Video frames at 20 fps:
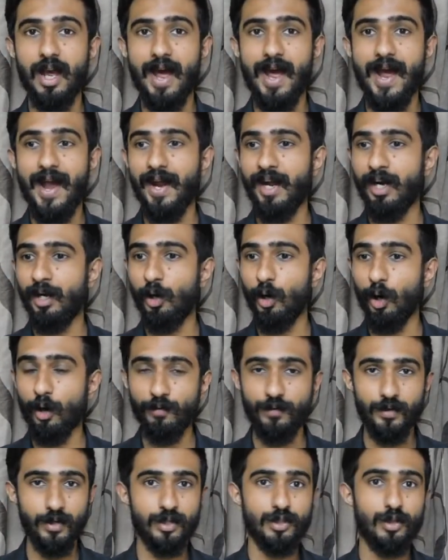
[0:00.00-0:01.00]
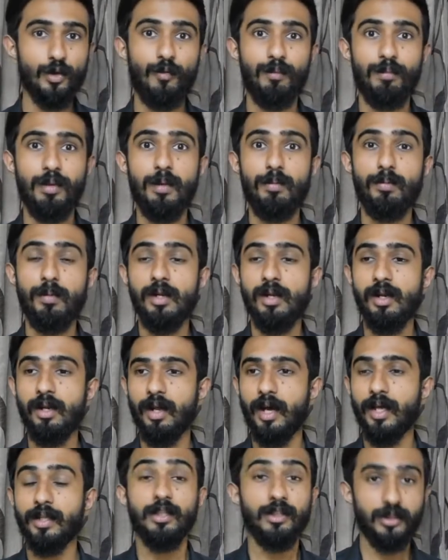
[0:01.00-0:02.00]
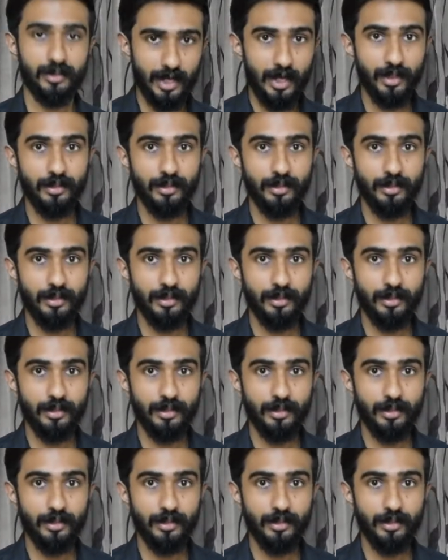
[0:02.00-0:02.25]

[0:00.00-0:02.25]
and a lot of years of people, other